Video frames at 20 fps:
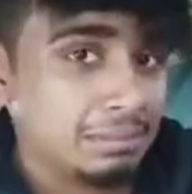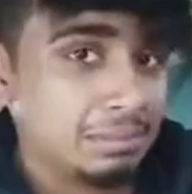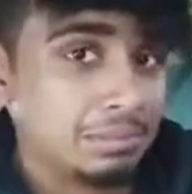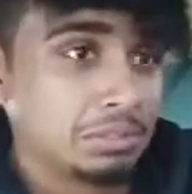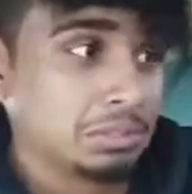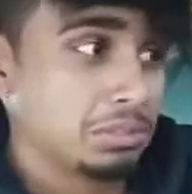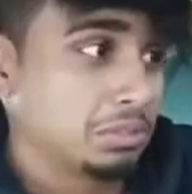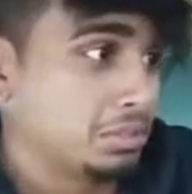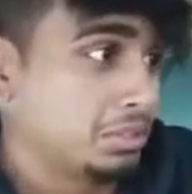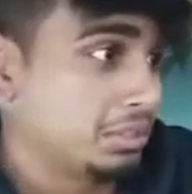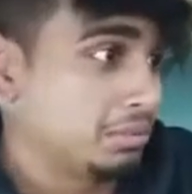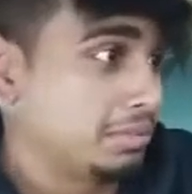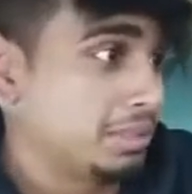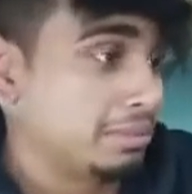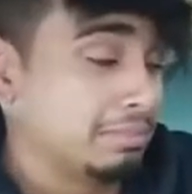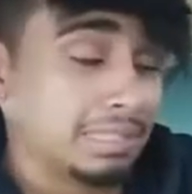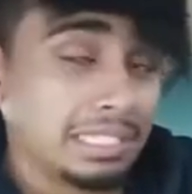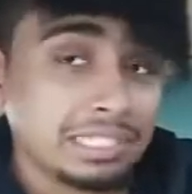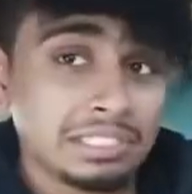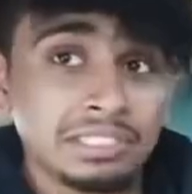Mo took
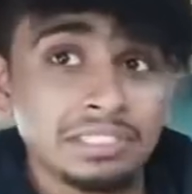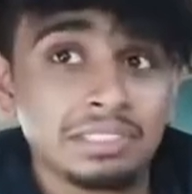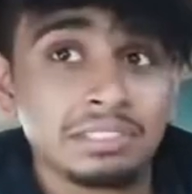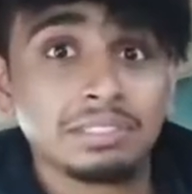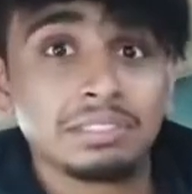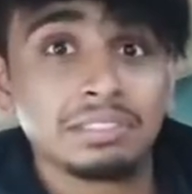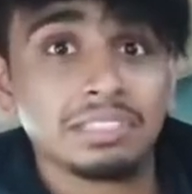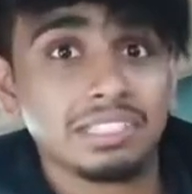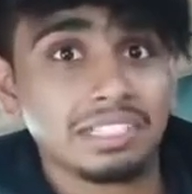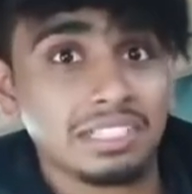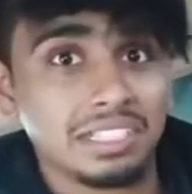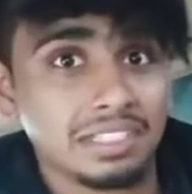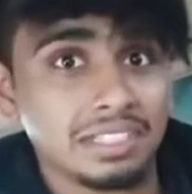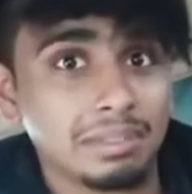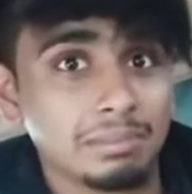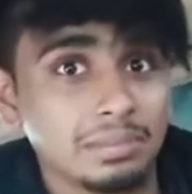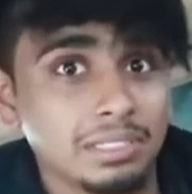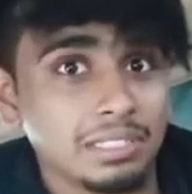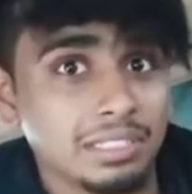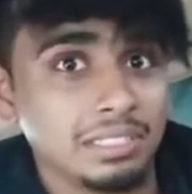me back just to take a
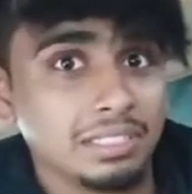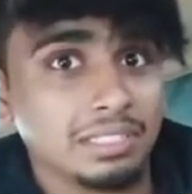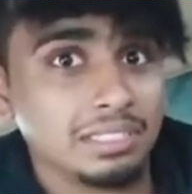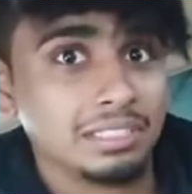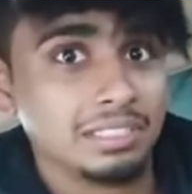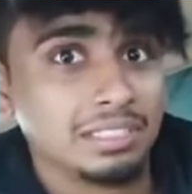thumbnail.